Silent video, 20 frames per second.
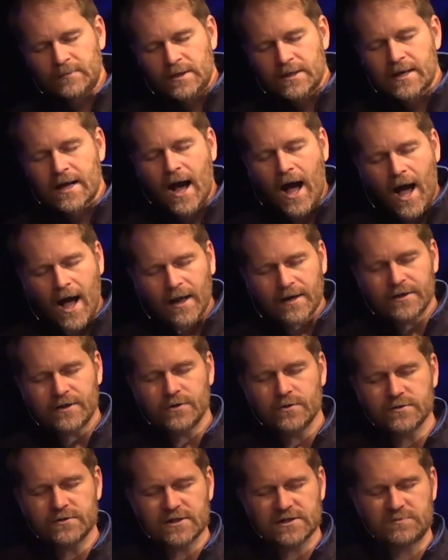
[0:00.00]
God
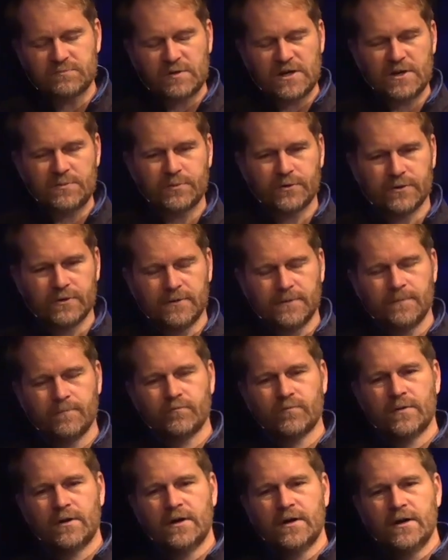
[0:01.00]
uses people
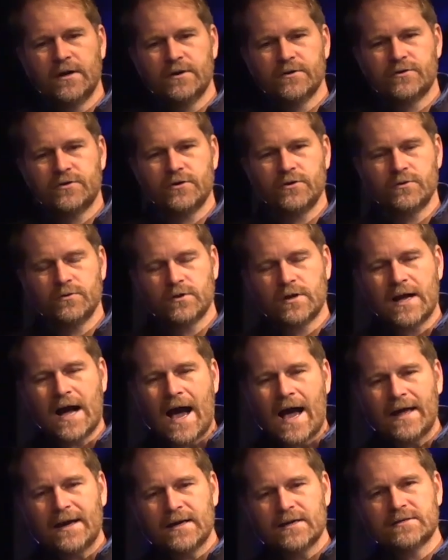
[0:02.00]
to
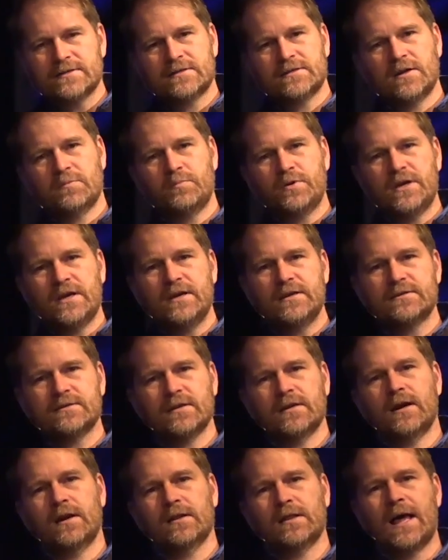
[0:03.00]
guide us to peace
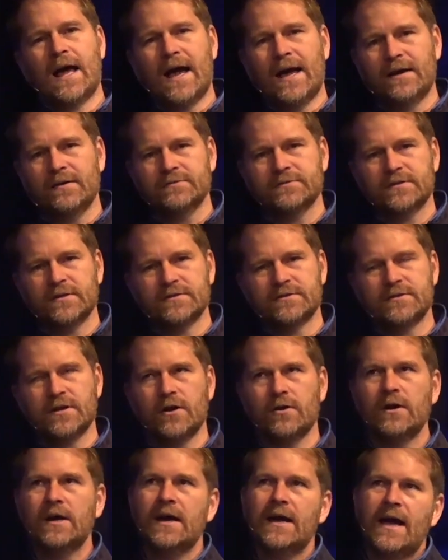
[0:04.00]
in our lives. And
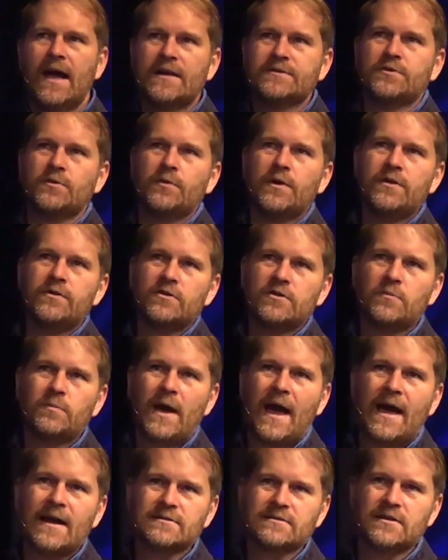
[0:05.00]
so as we read through the
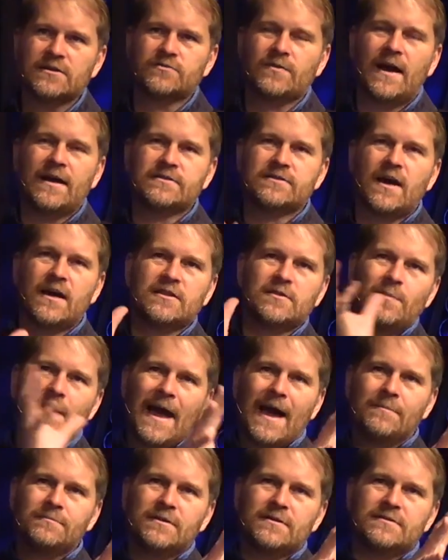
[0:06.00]
passage, right, John the
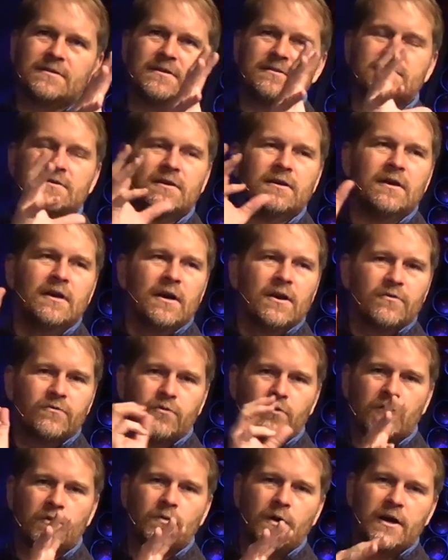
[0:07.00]
Baptist, he's the
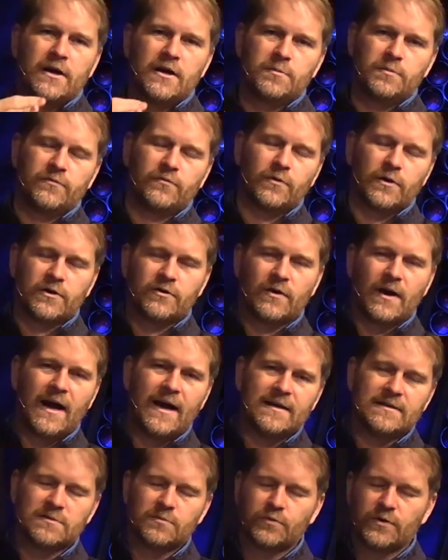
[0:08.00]
forerunner before
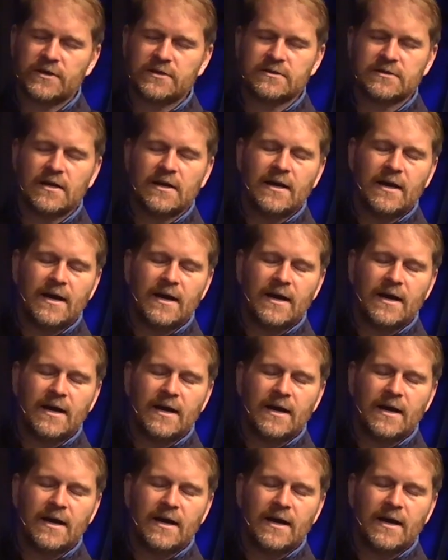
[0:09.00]
Christ, brings